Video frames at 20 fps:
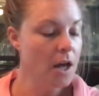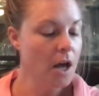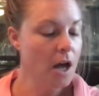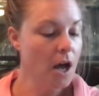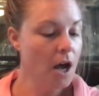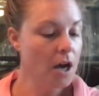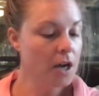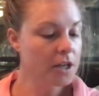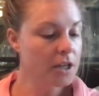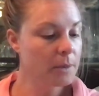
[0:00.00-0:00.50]

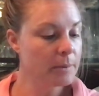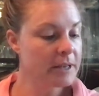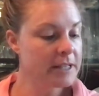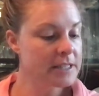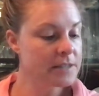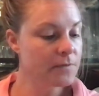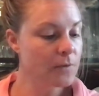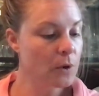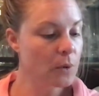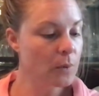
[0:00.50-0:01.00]

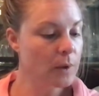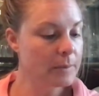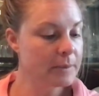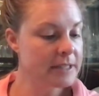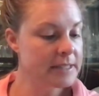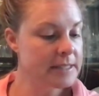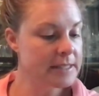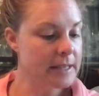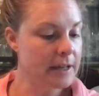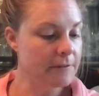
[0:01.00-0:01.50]
Arguments for
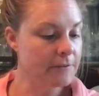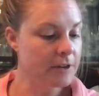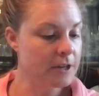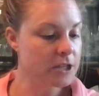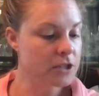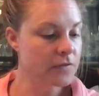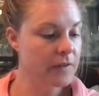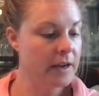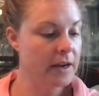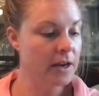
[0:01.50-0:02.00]
women's
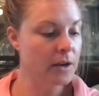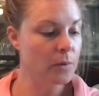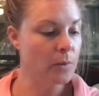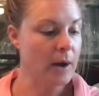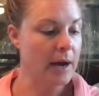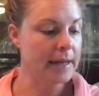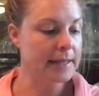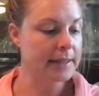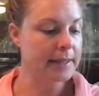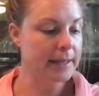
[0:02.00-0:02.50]
suffrage varied
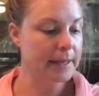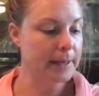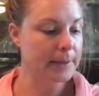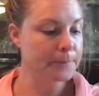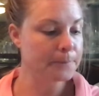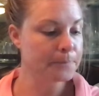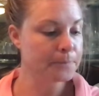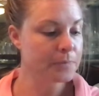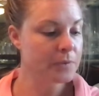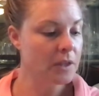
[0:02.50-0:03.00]
widely.
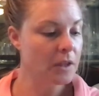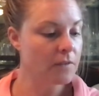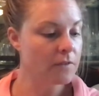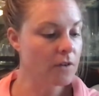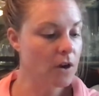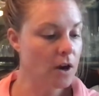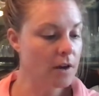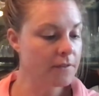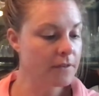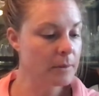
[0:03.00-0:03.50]

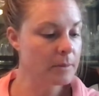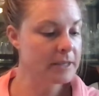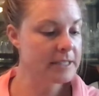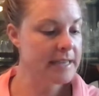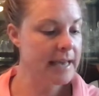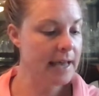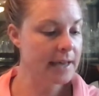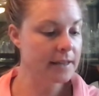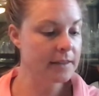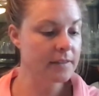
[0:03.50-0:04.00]
Far from
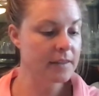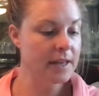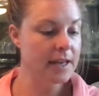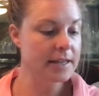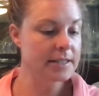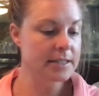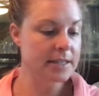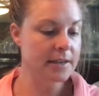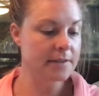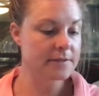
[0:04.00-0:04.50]
attacking the
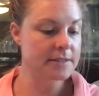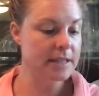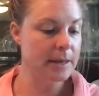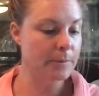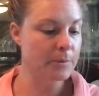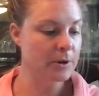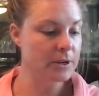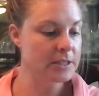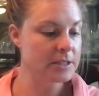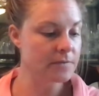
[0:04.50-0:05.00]
idea of
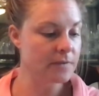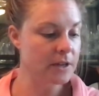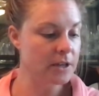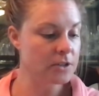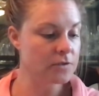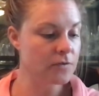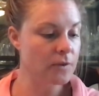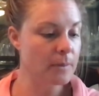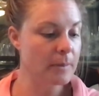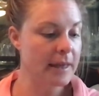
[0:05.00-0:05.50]
separate spheres
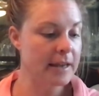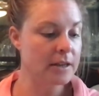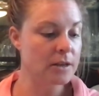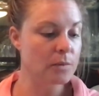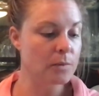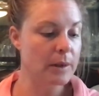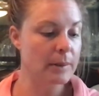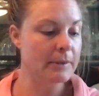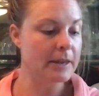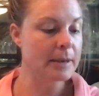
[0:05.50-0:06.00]
for men and
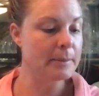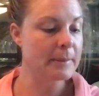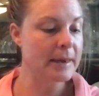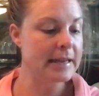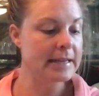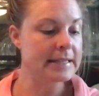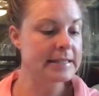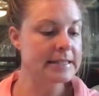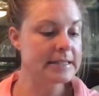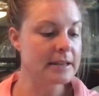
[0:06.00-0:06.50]
women,
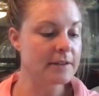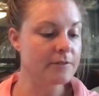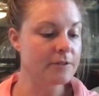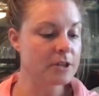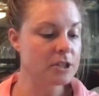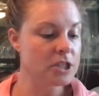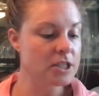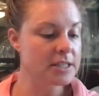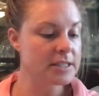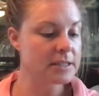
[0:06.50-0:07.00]
many
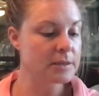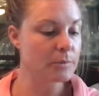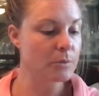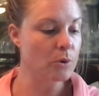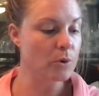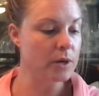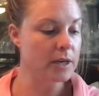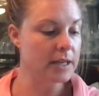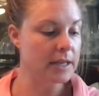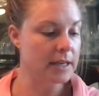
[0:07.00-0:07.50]
suffragists
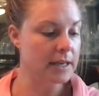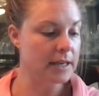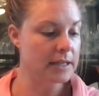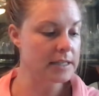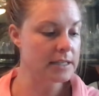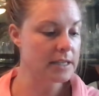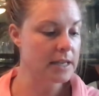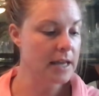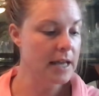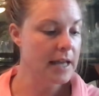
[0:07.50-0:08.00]
supported
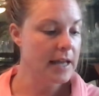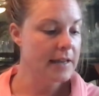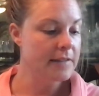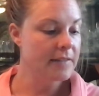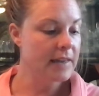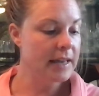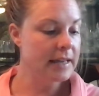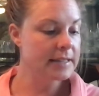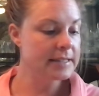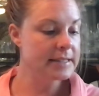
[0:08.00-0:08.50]
it.
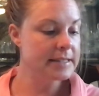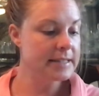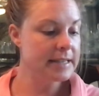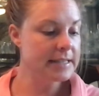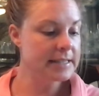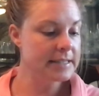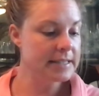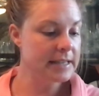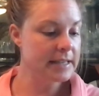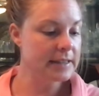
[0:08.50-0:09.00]
They
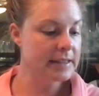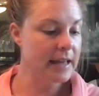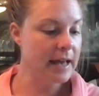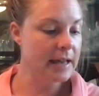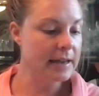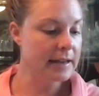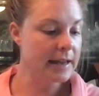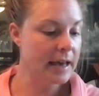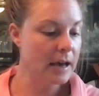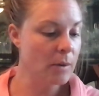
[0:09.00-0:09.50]
insisted
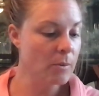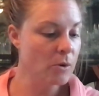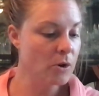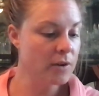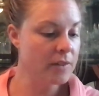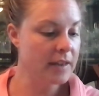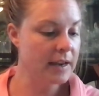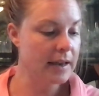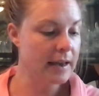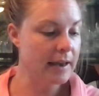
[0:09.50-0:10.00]
that now more
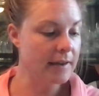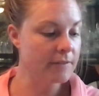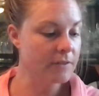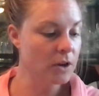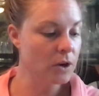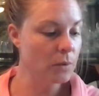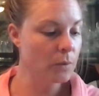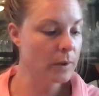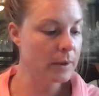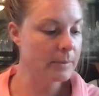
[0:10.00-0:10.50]
than
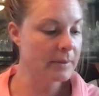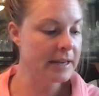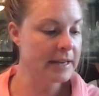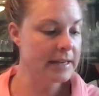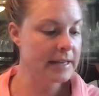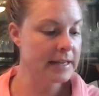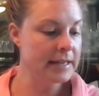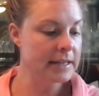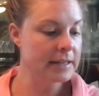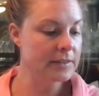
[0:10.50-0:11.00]
ever, women
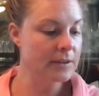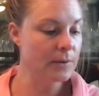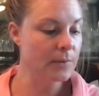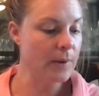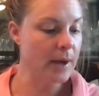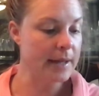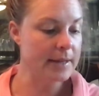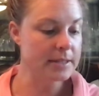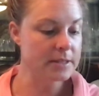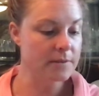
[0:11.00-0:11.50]
needed the
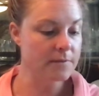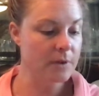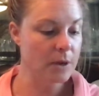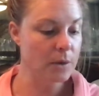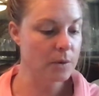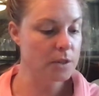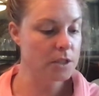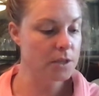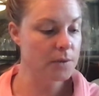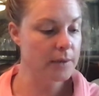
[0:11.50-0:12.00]
right to
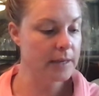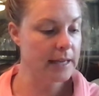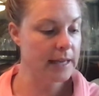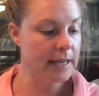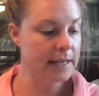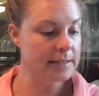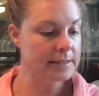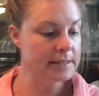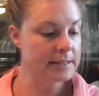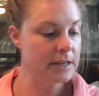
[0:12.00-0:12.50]
vote to
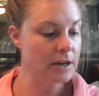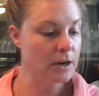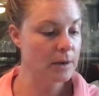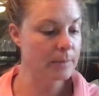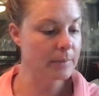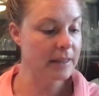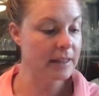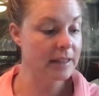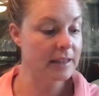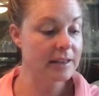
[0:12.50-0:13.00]
enhance their
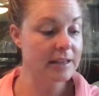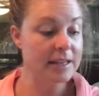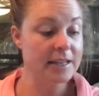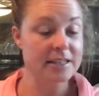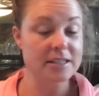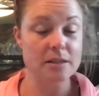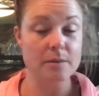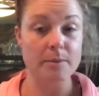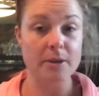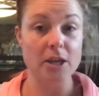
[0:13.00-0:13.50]
ability
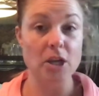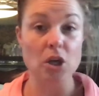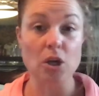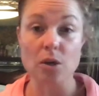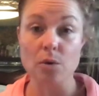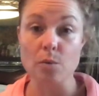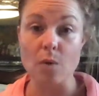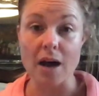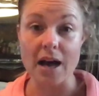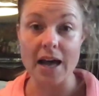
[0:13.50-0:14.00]
to be
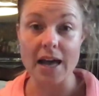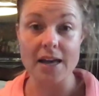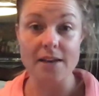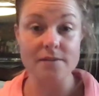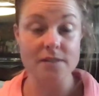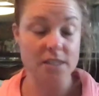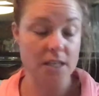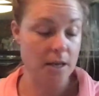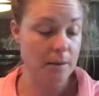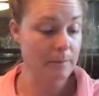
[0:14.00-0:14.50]
good
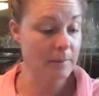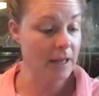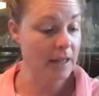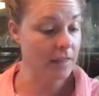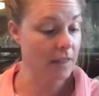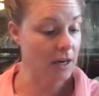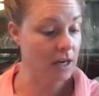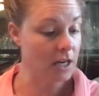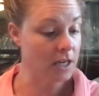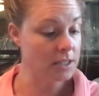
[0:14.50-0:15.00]
wives and
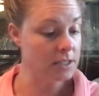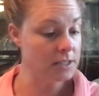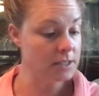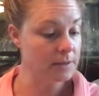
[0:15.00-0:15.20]
mothers.